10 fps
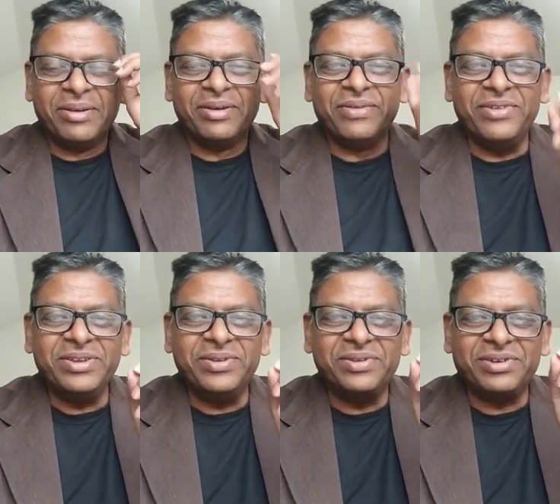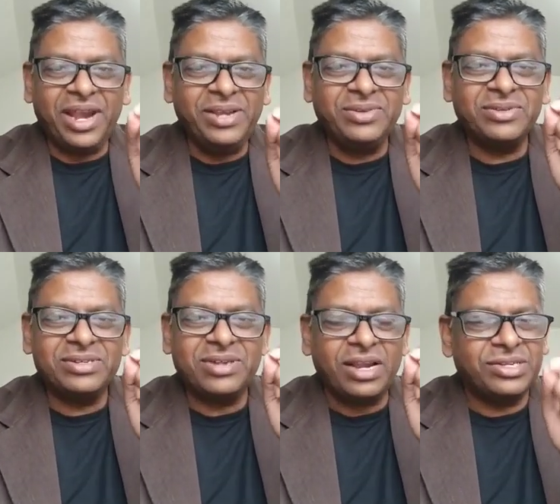when you try to
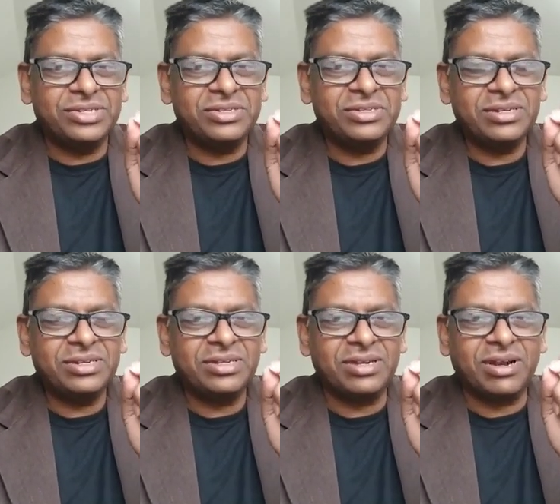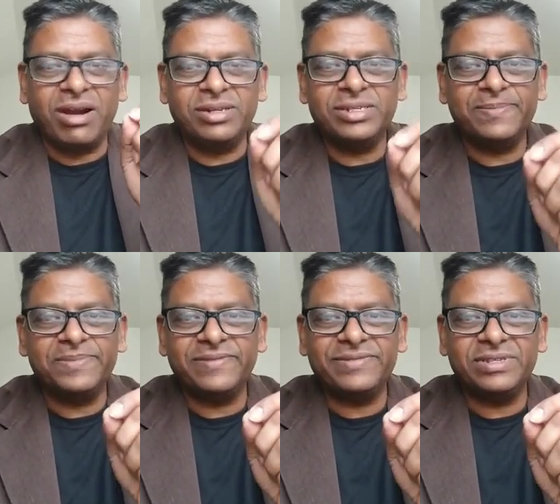touch the
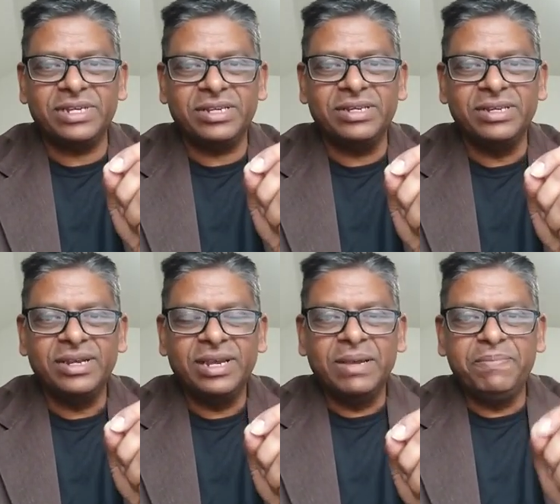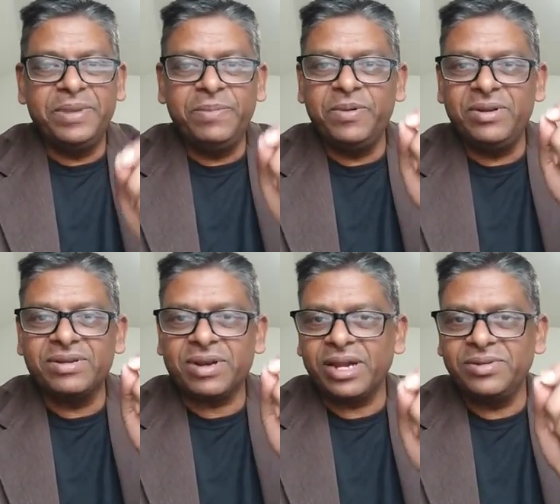concept of sin, people
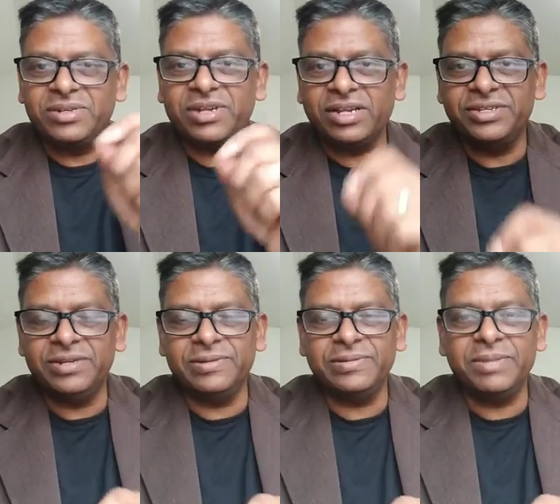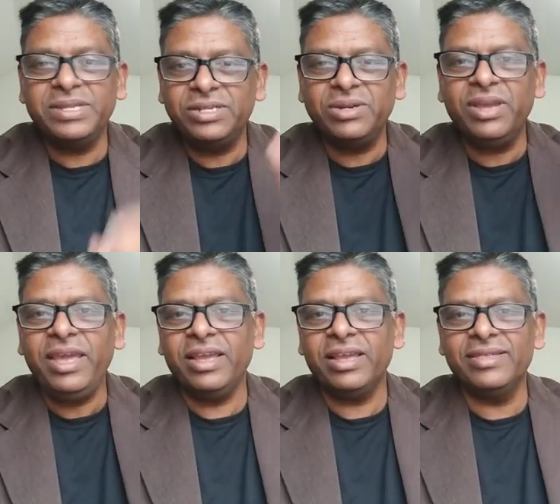try to touch you. But that's
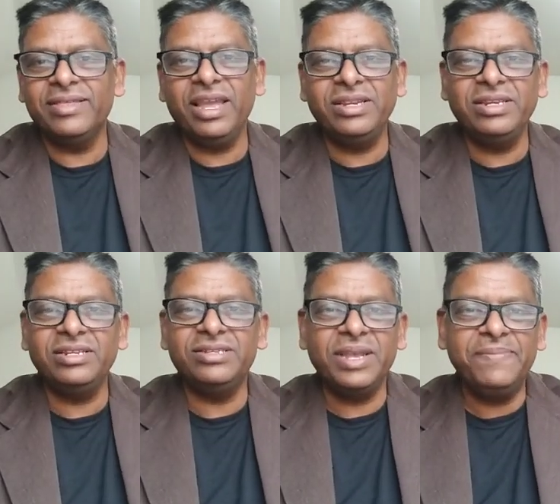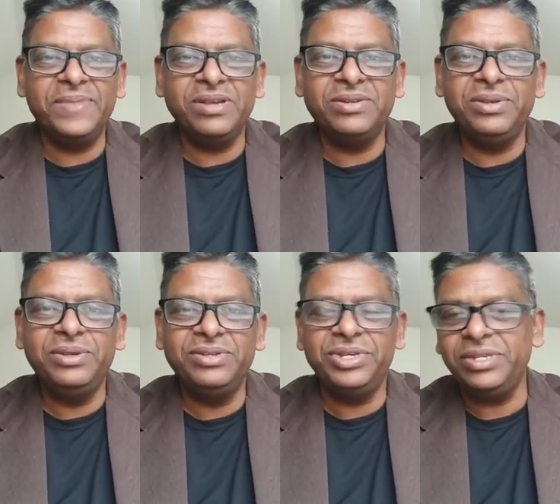okay. They did the same thing to
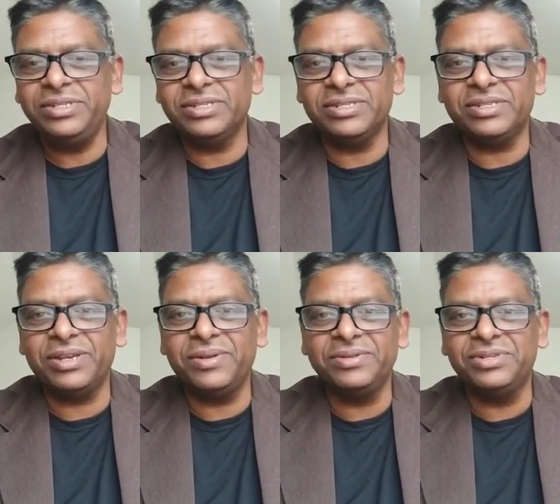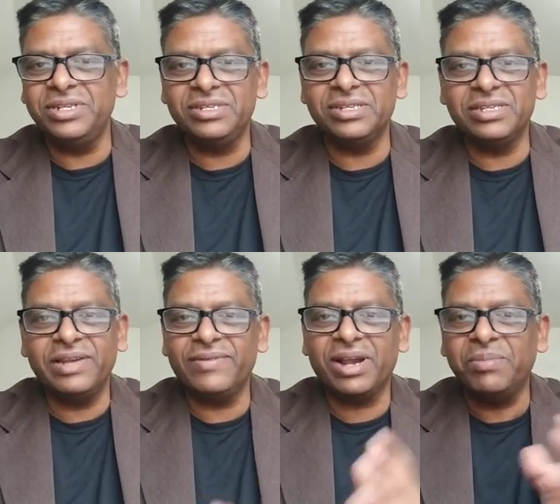Jesus. You know, Jesus
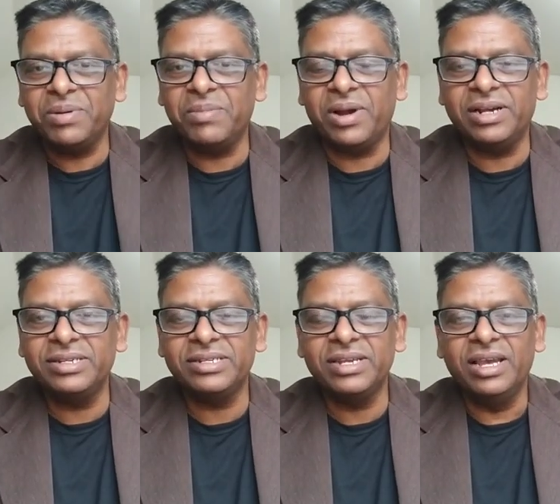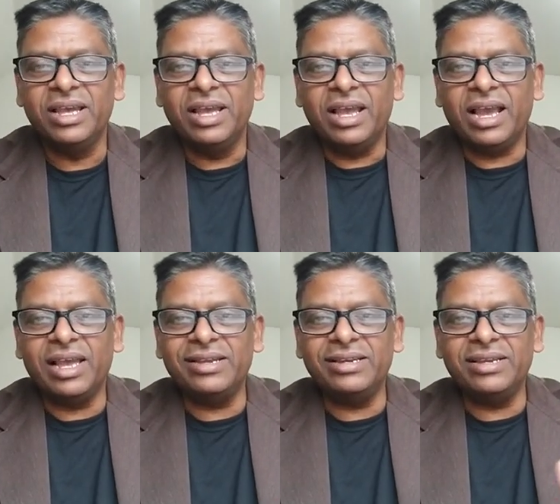never compromised.
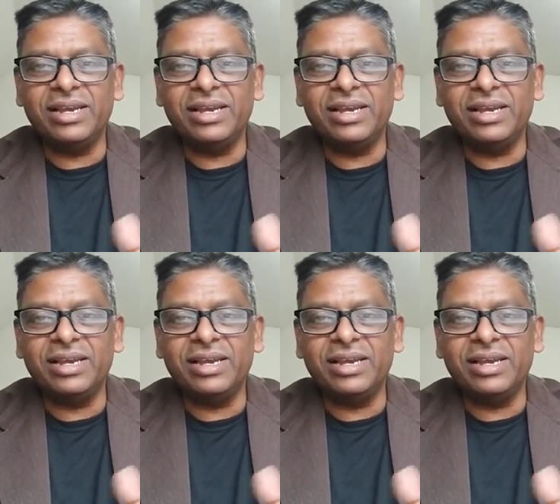And